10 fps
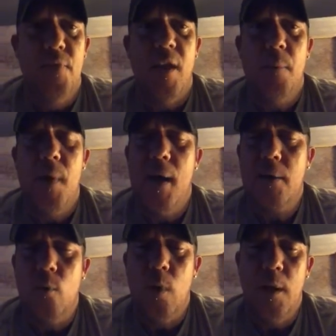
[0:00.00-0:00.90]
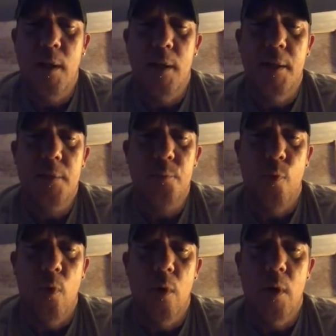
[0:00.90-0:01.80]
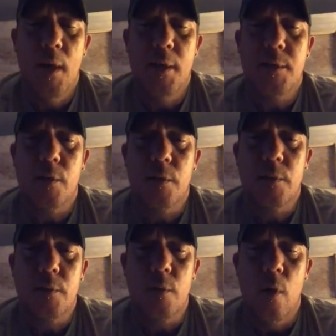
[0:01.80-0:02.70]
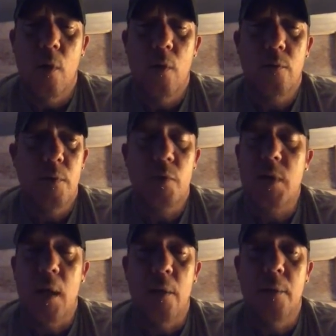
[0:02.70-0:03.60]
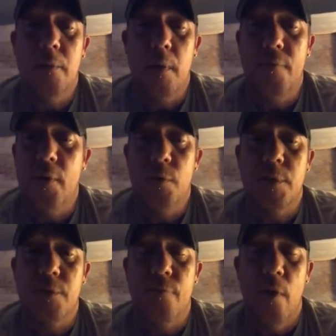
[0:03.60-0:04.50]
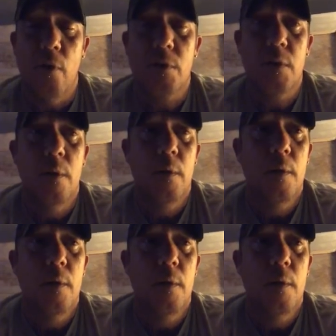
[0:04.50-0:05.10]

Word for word: think back to what he did to this poor innocent girl. No telling if it was his first.